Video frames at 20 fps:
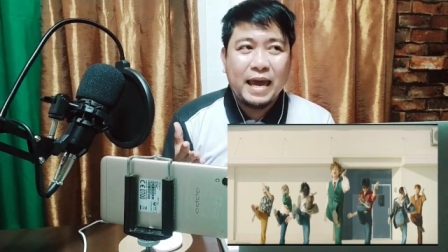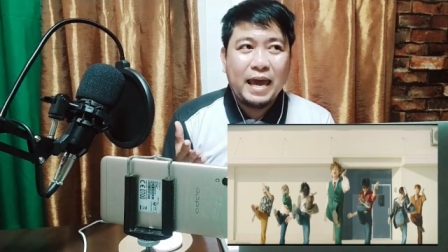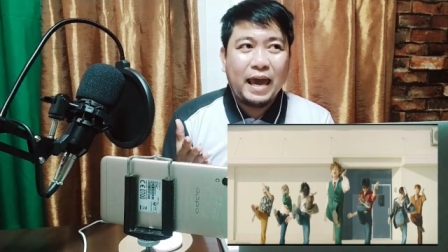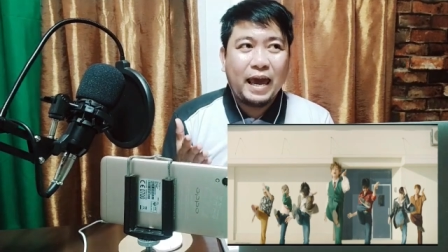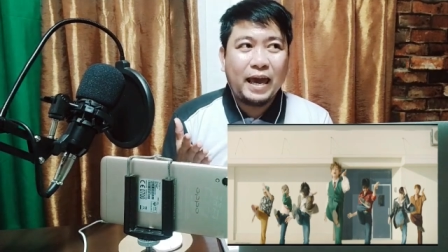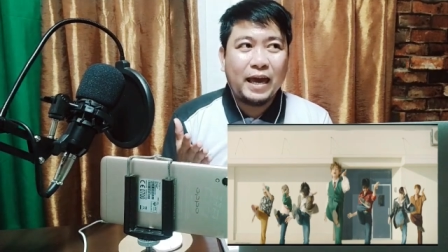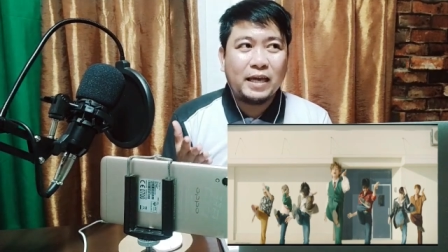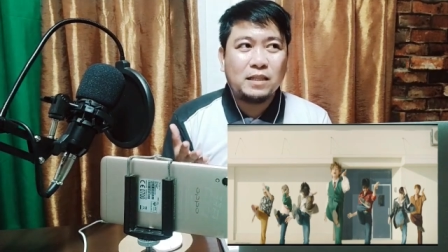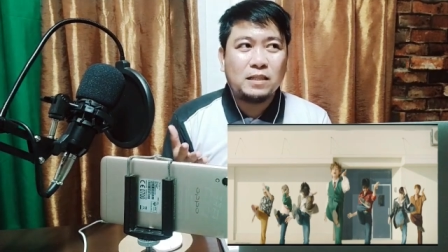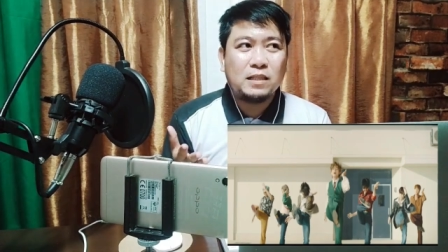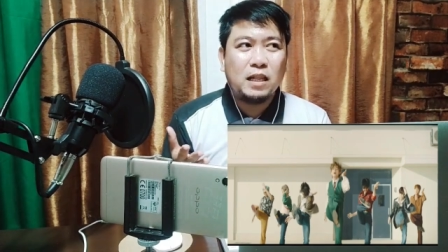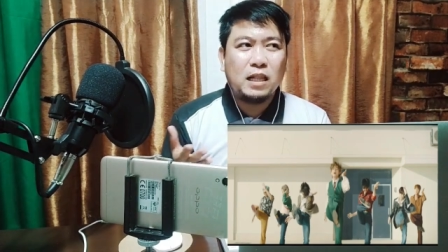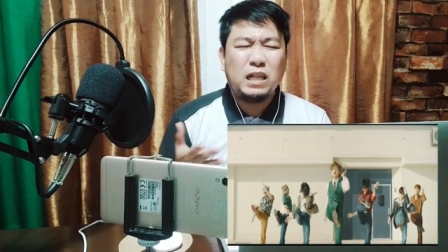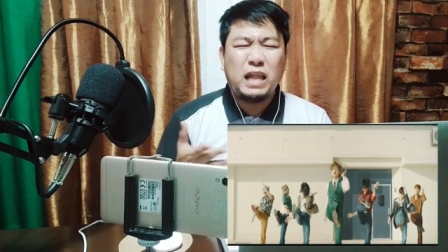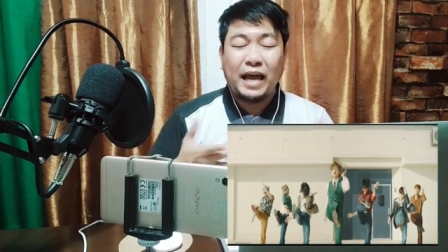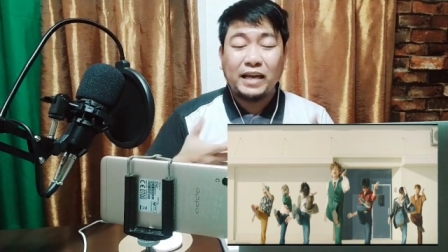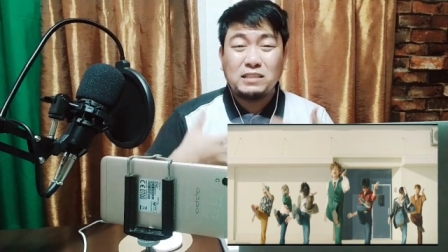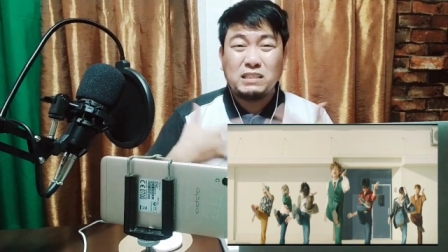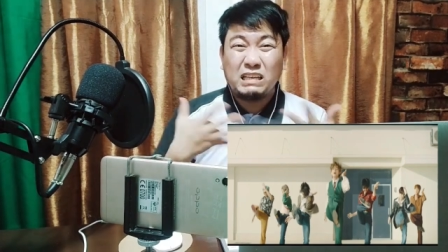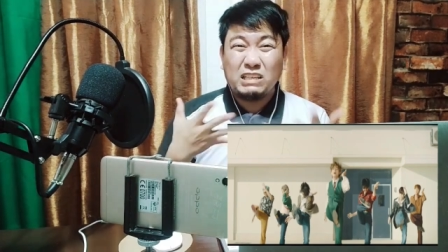and
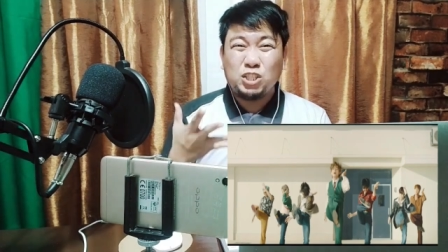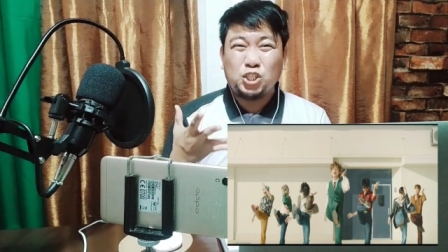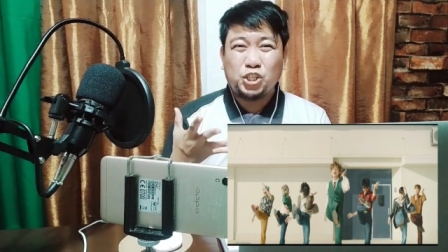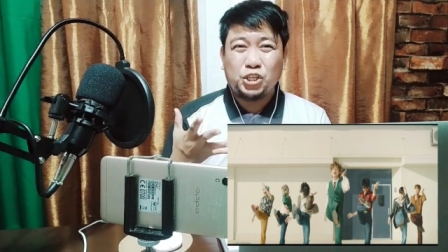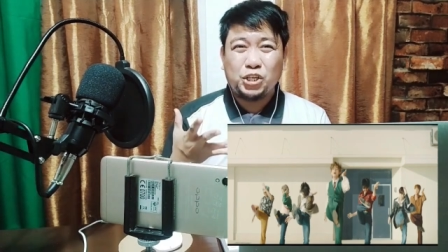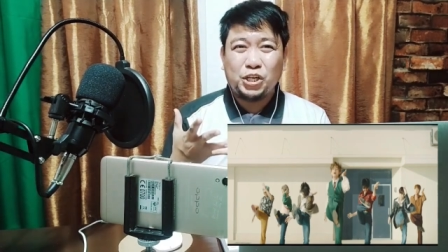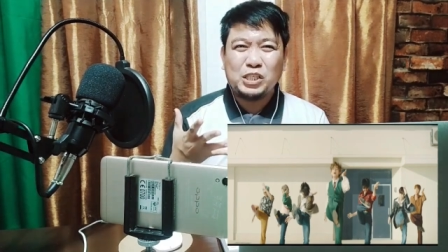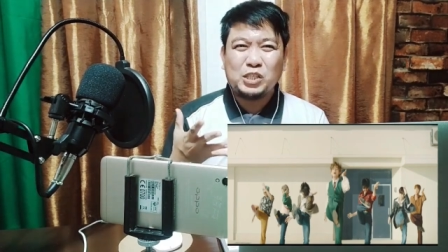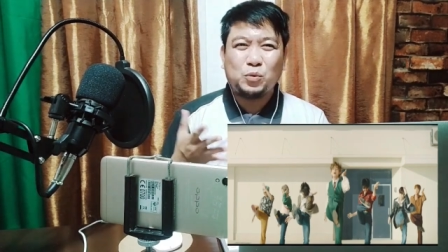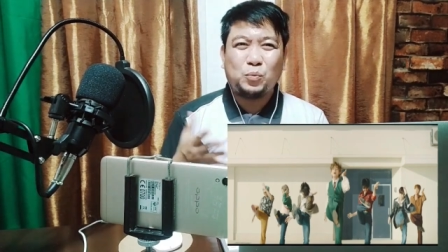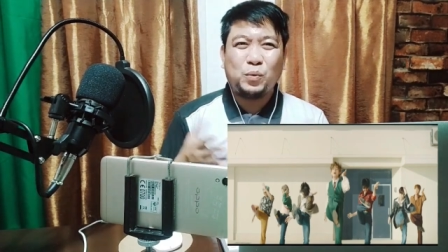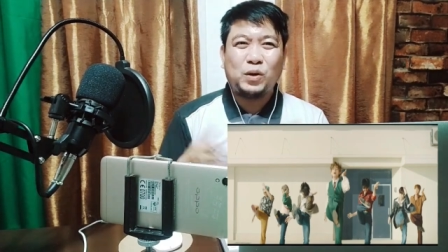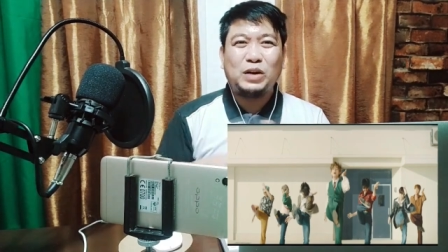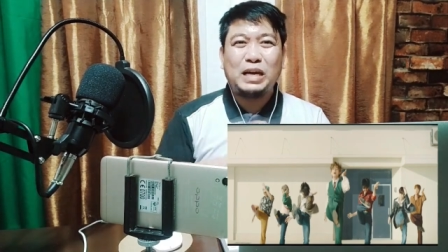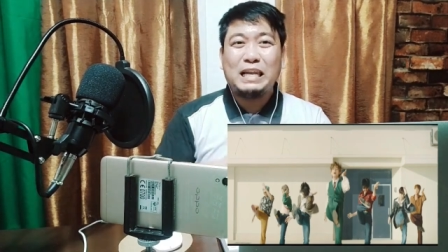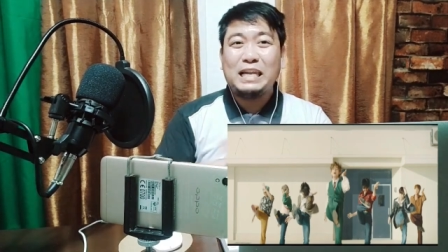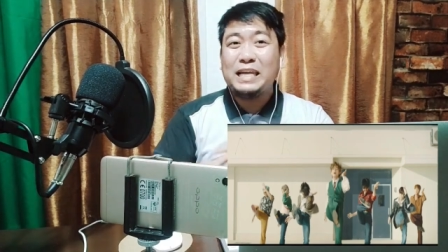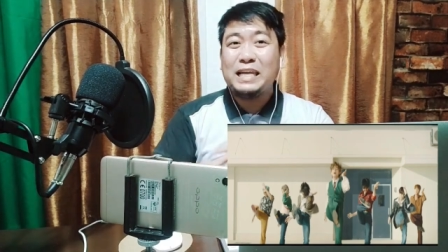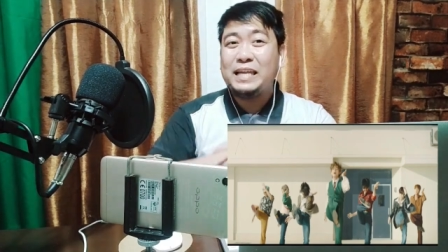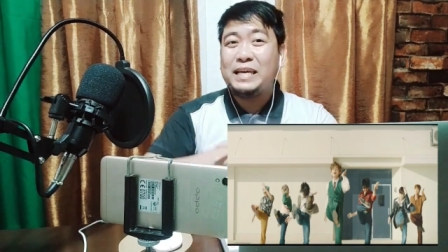like teachers, we
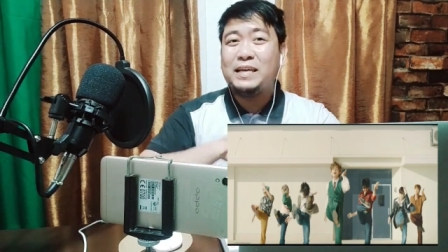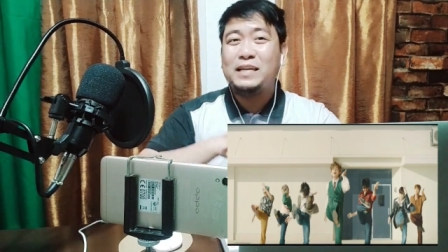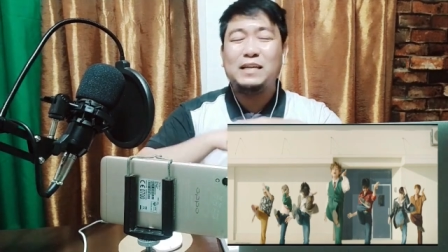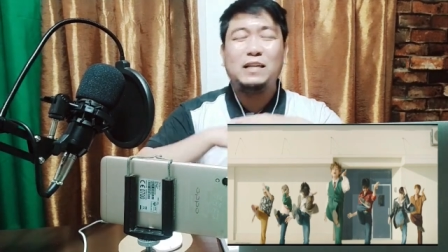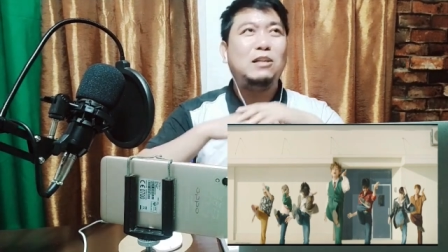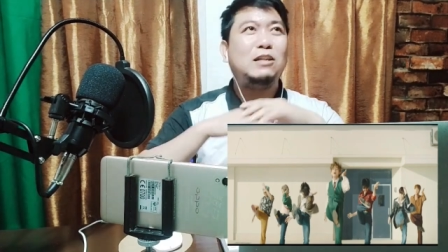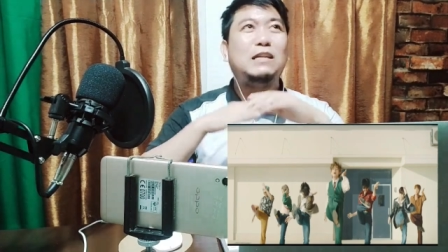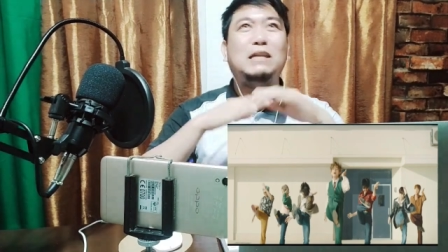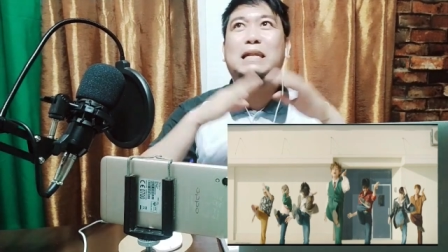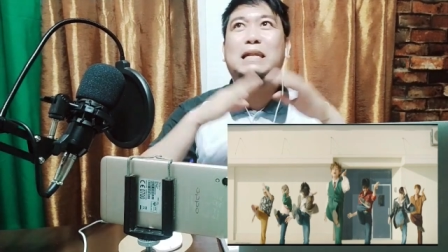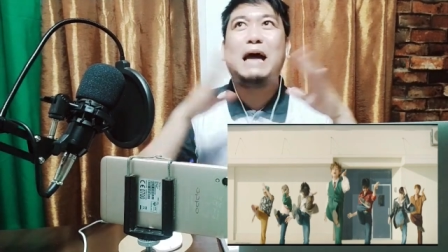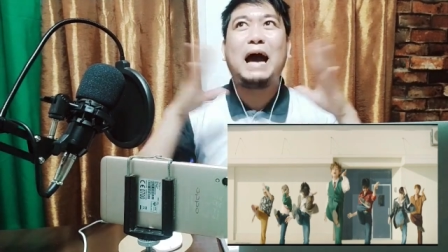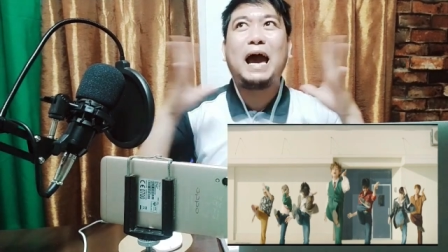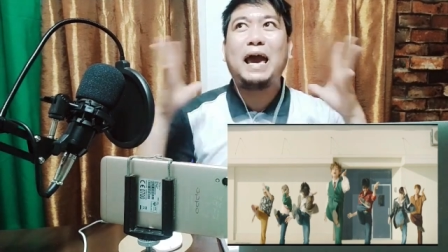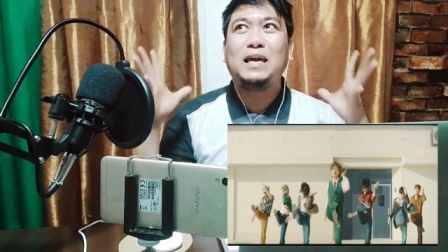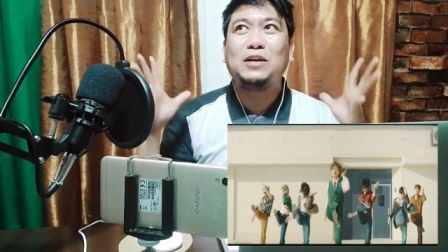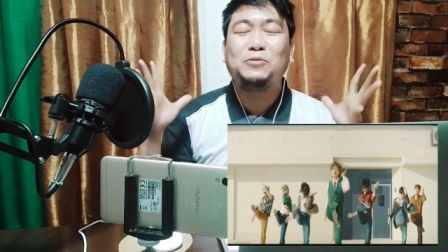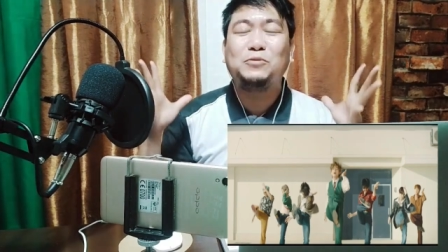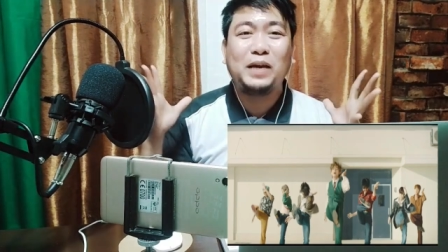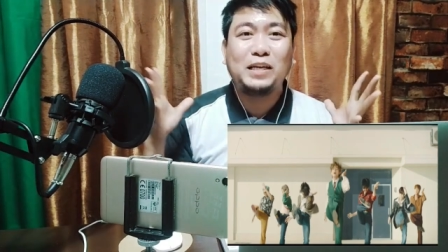really
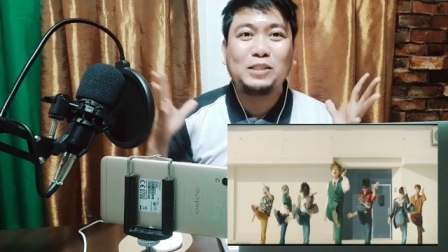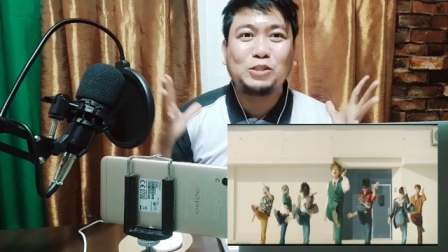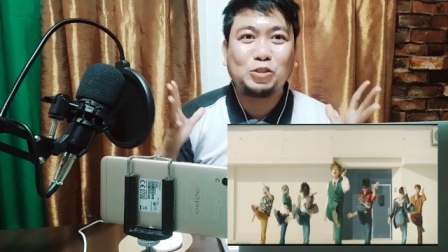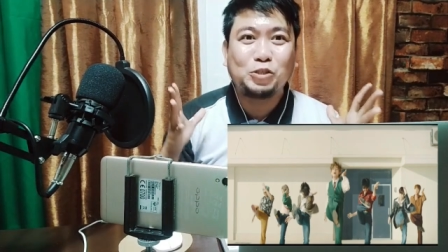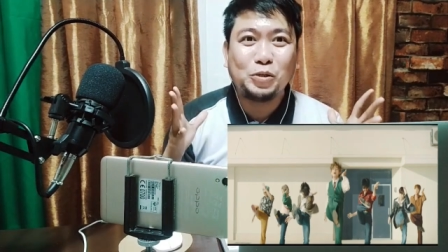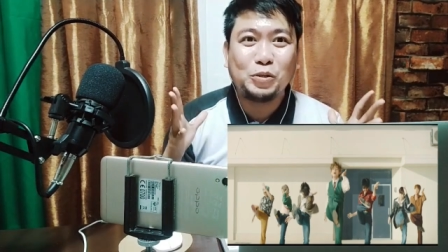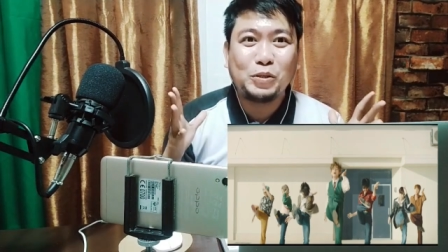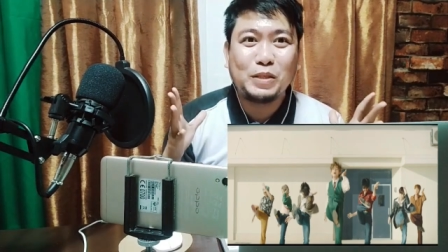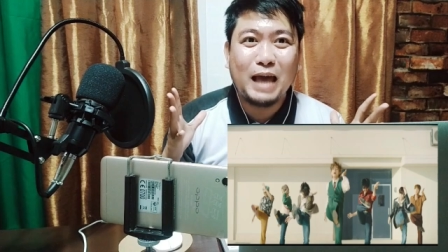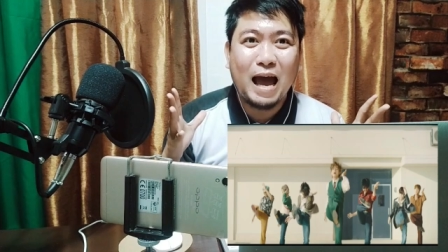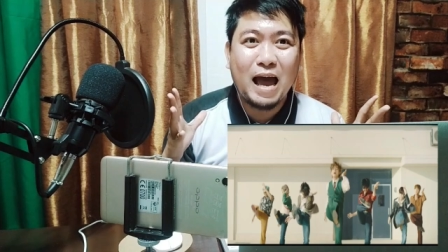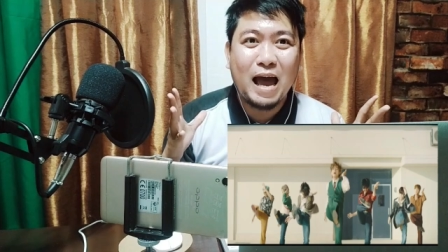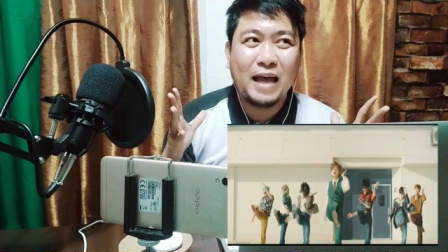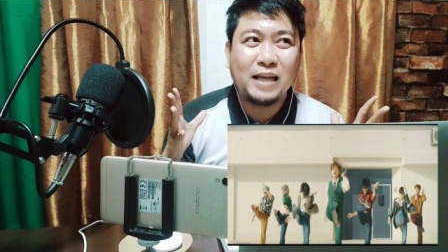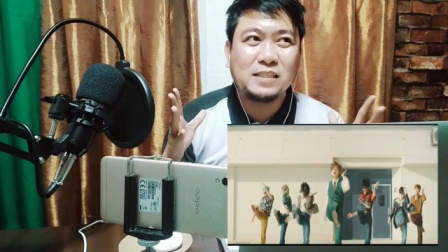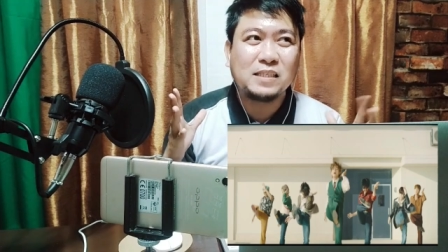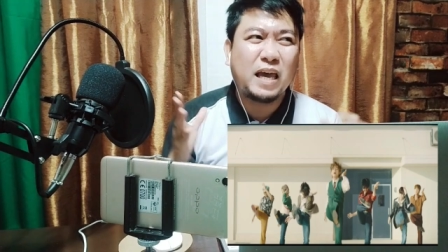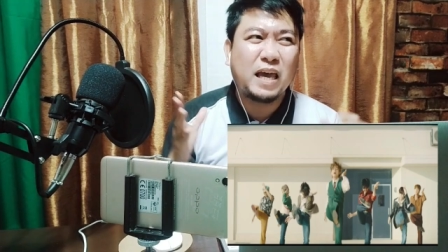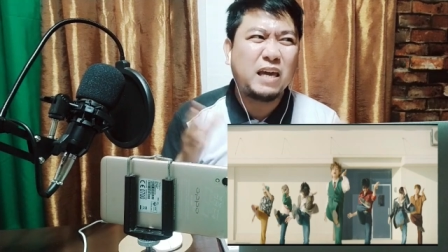like retro dance.